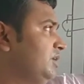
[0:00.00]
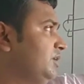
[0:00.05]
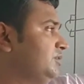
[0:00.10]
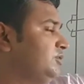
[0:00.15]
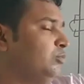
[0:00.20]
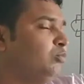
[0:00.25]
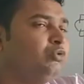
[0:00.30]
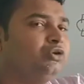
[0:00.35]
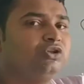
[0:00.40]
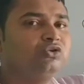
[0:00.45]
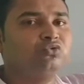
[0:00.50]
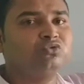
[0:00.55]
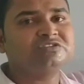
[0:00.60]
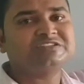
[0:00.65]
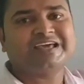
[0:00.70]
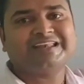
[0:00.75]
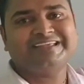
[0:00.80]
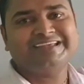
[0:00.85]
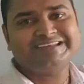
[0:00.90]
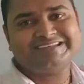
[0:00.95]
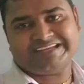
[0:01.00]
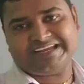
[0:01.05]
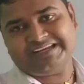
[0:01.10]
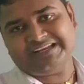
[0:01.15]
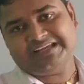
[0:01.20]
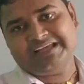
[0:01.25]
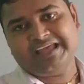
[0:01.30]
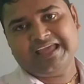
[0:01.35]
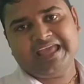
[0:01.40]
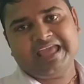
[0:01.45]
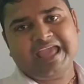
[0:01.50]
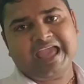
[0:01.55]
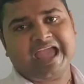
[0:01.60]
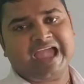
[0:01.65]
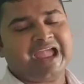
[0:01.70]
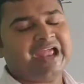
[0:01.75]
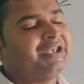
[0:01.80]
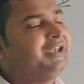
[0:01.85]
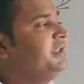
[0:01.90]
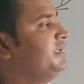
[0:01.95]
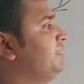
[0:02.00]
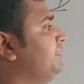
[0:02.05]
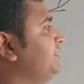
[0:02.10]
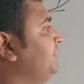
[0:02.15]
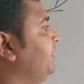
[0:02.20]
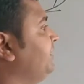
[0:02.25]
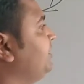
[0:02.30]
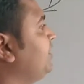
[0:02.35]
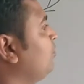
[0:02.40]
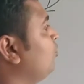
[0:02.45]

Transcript: the molecules are heated, and if the